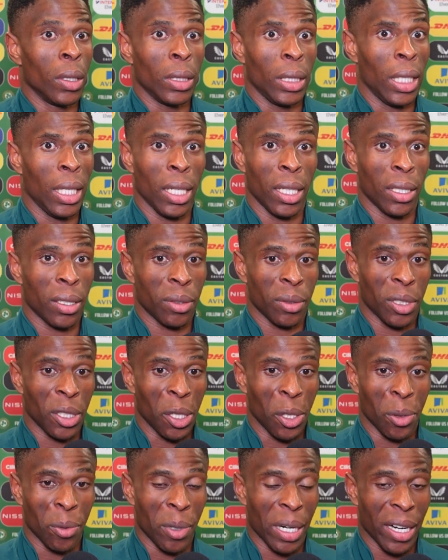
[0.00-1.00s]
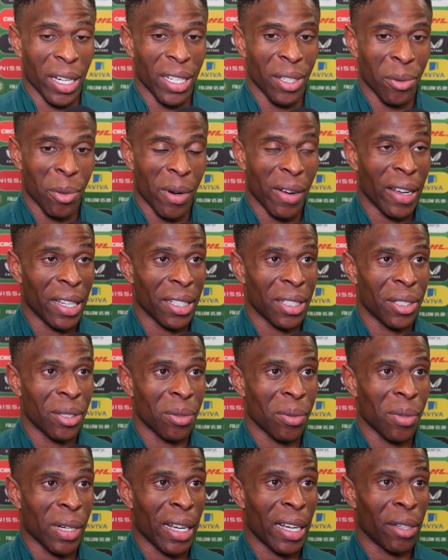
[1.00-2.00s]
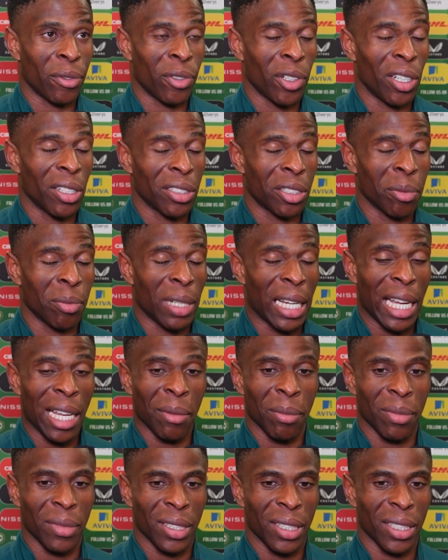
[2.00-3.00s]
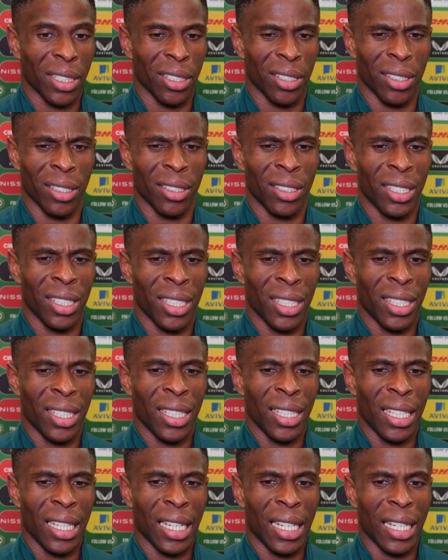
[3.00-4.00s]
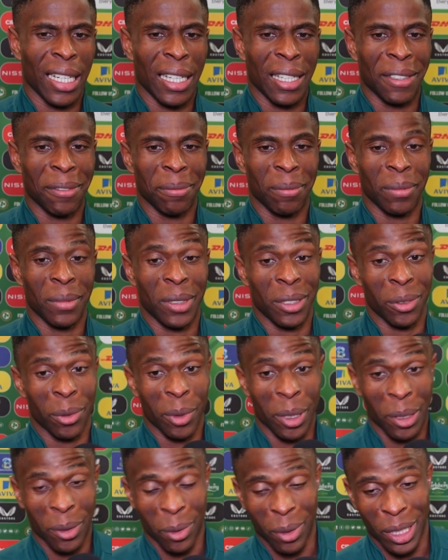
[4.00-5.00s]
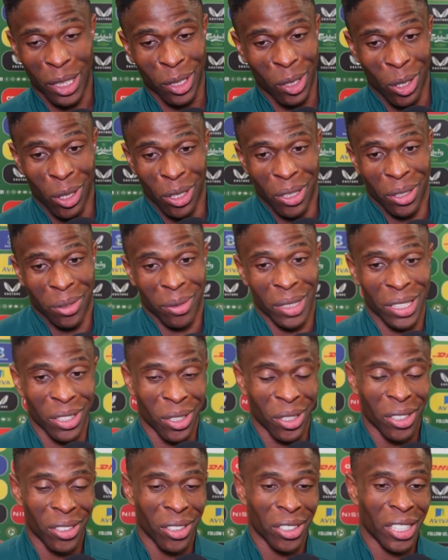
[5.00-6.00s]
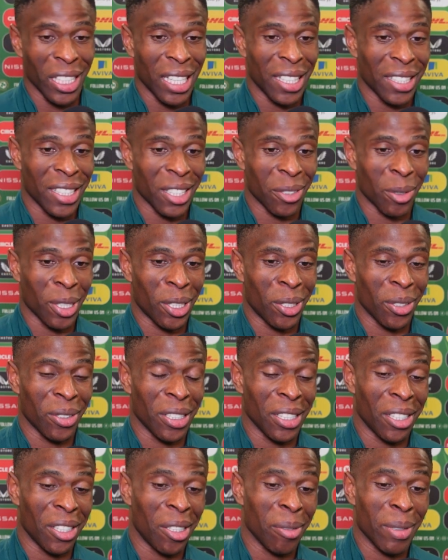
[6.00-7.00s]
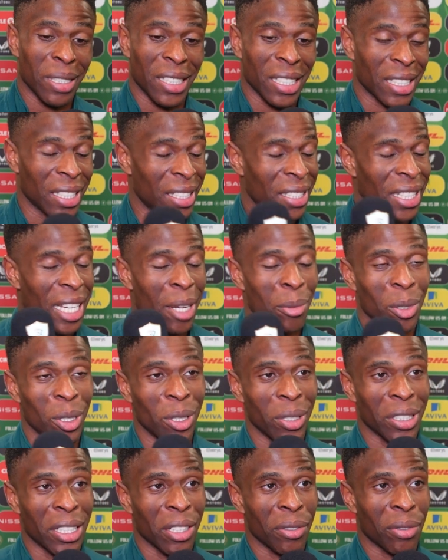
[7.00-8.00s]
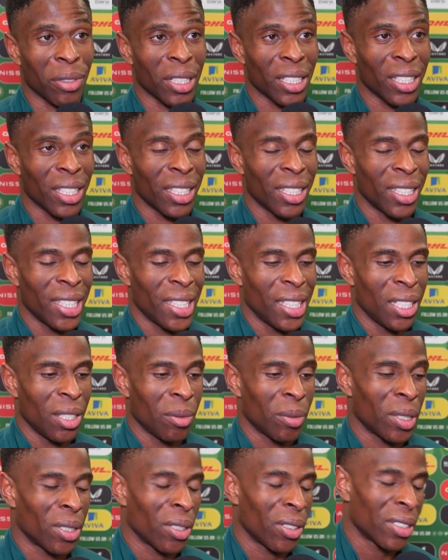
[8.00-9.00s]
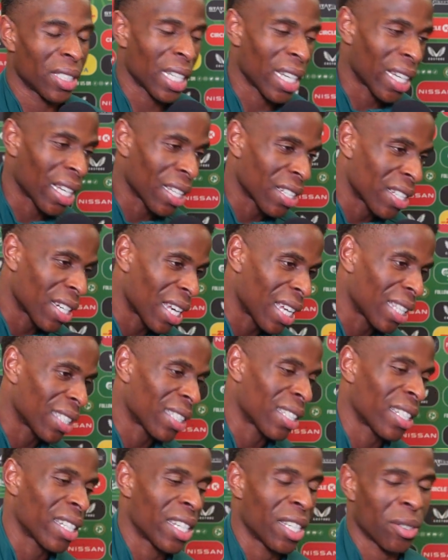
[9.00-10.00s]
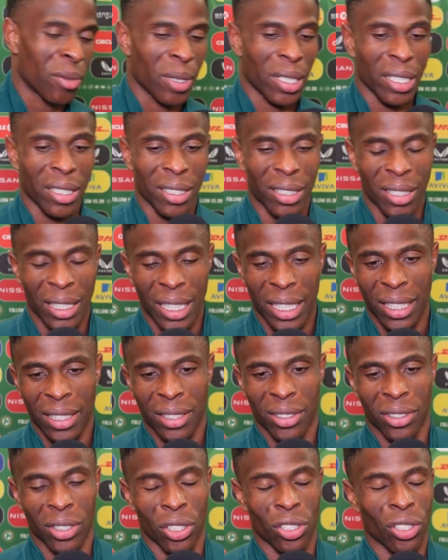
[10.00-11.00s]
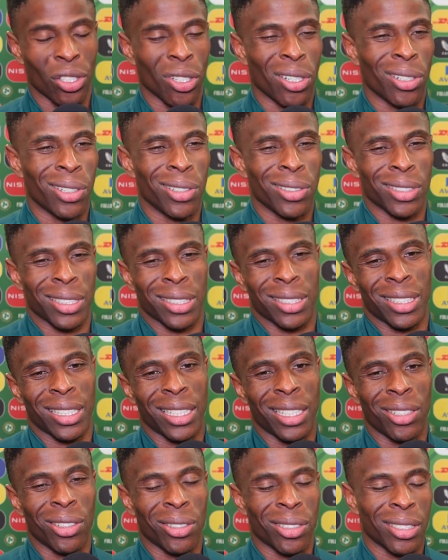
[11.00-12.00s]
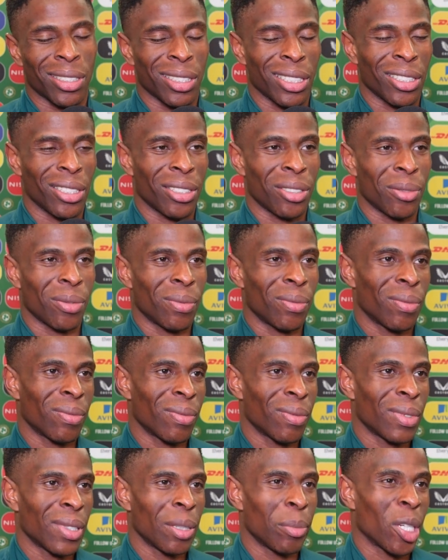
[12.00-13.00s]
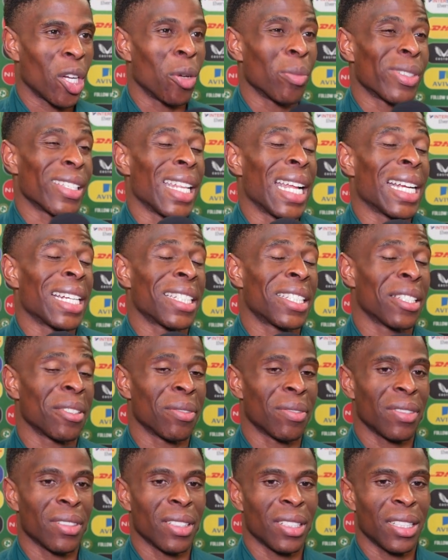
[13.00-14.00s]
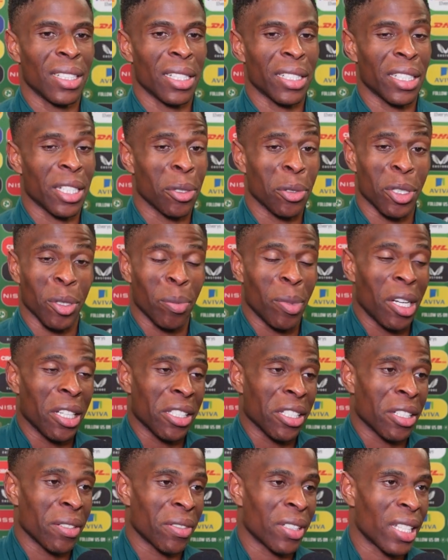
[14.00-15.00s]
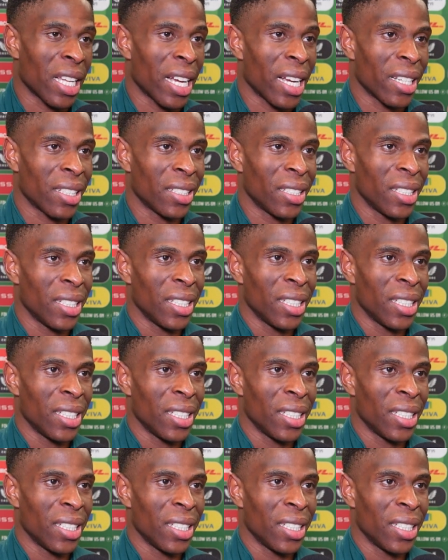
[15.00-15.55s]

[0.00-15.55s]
Yeah, you know, we're a fault to blame, you know. We scored our chances. We're 2-0 up. I think this game will look different. We don't take our chances. We concede such goals, and it looks, you know, becomes negative. I think it was a positive start.